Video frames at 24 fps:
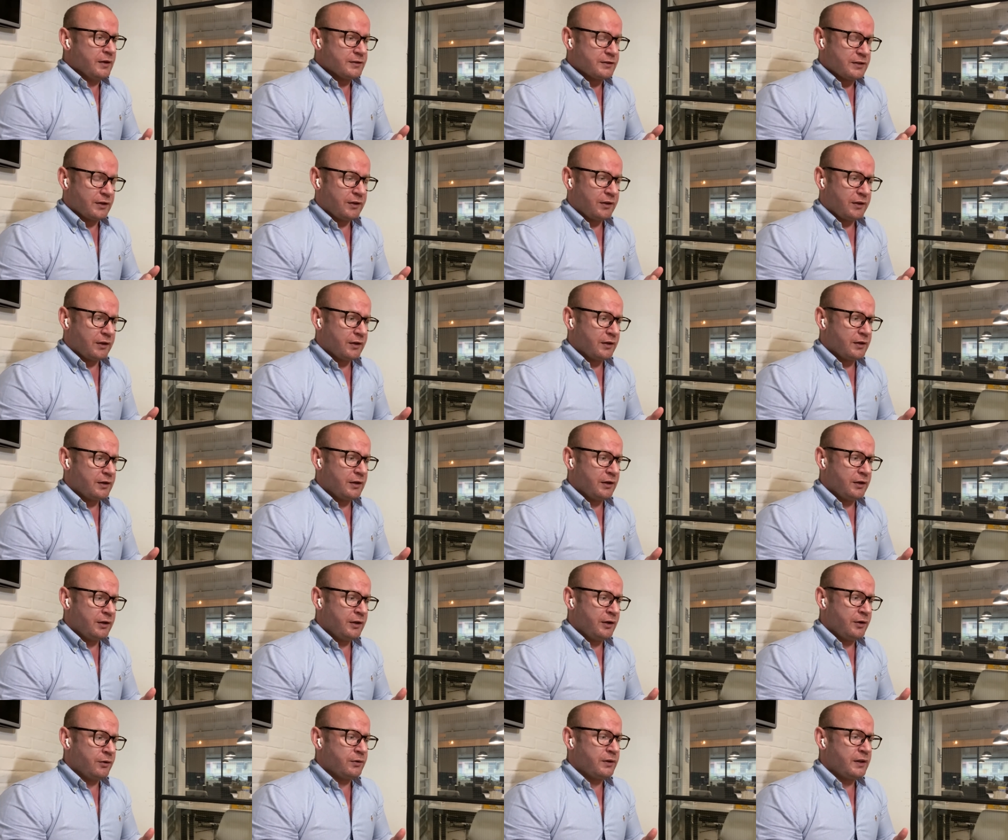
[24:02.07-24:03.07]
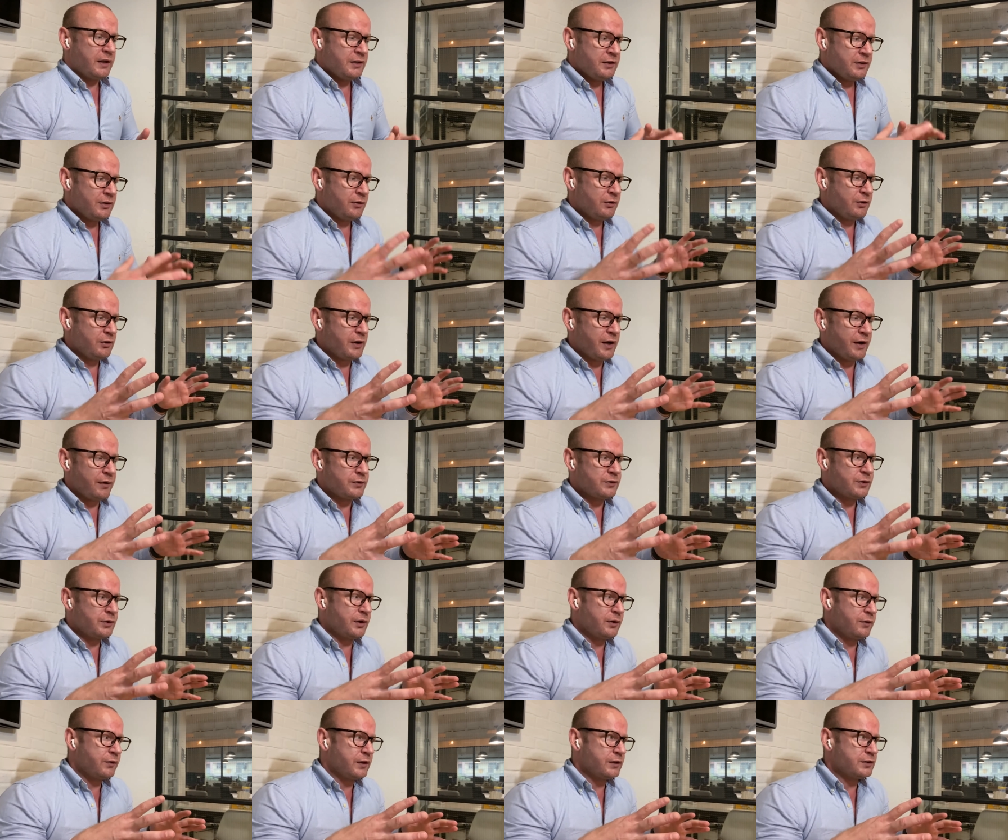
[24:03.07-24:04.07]
So, then you have
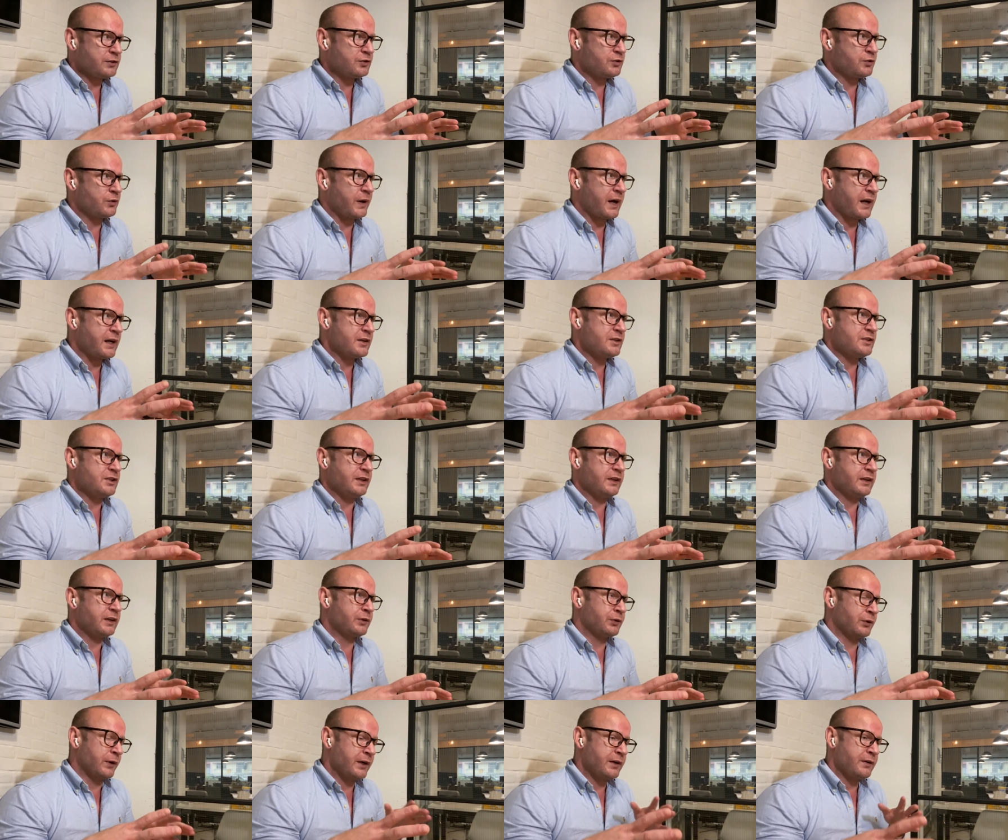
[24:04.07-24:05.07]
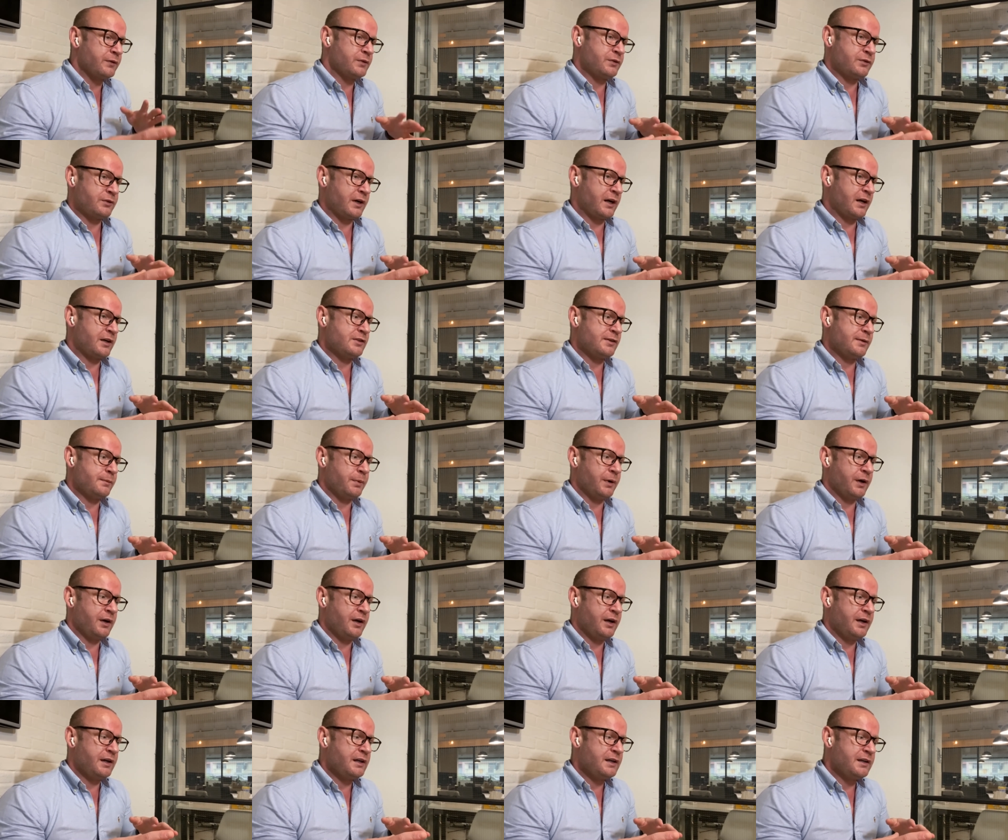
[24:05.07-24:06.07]
sort of the strategy, the creative strategy
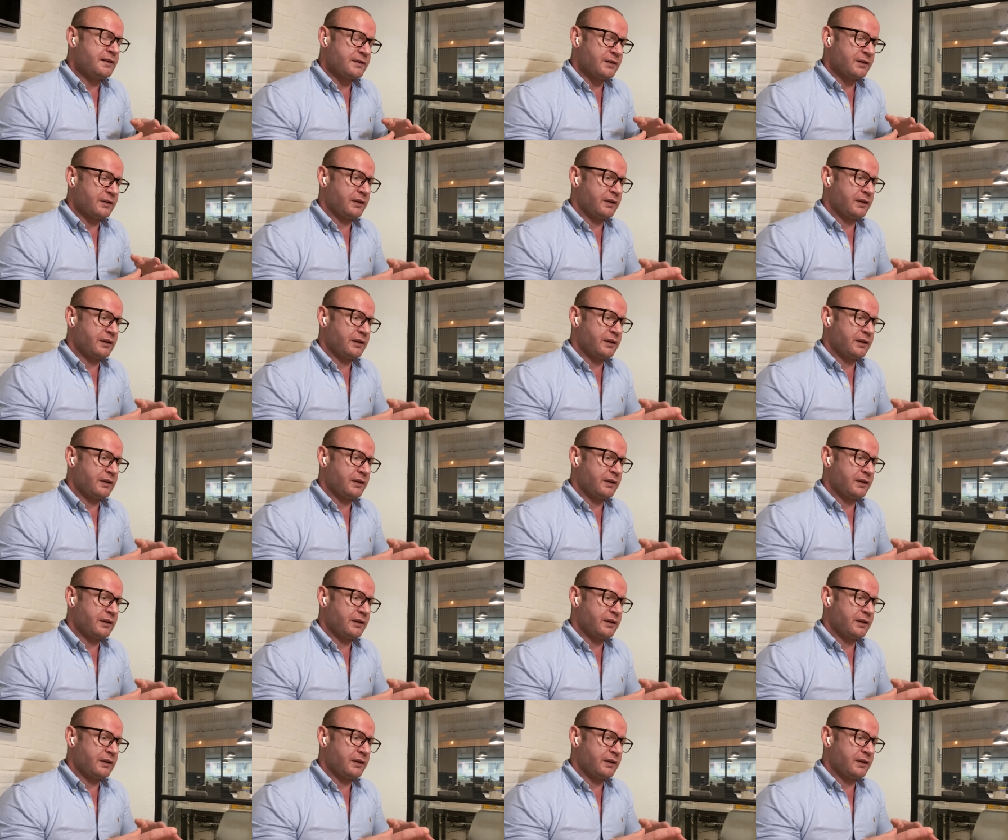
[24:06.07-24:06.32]
behind it.